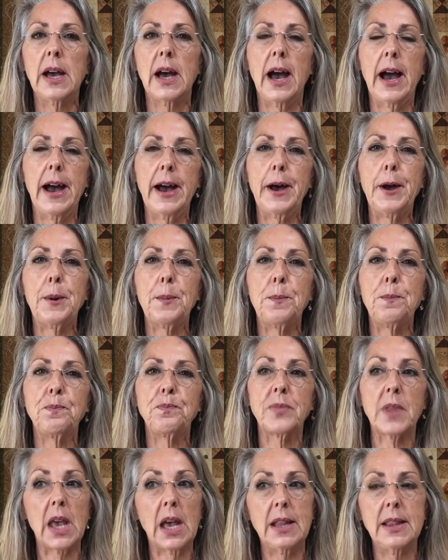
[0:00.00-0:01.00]
And
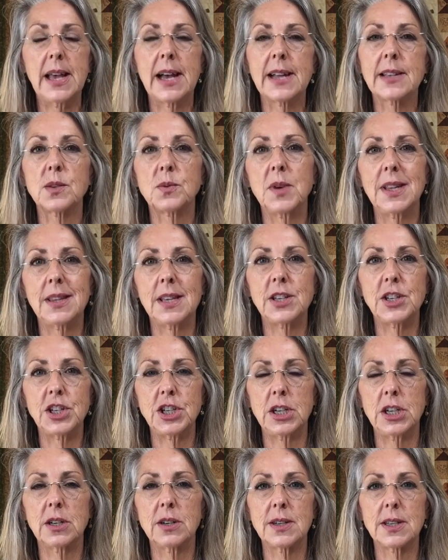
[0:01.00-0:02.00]
that's what this
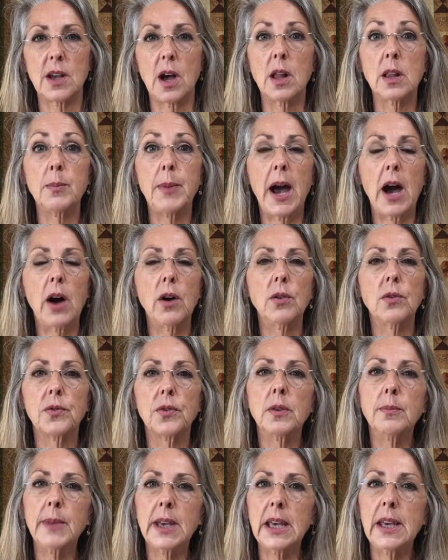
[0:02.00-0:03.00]
year is all about
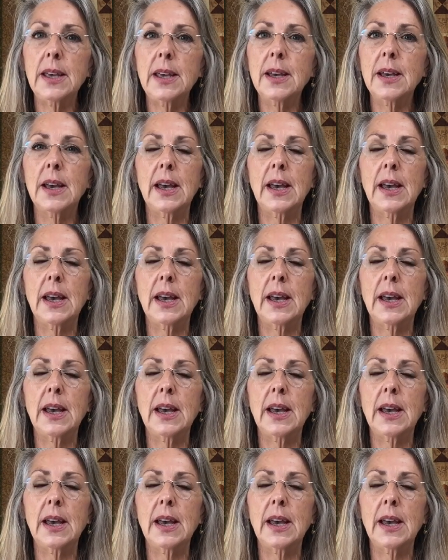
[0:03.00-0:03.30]
for me.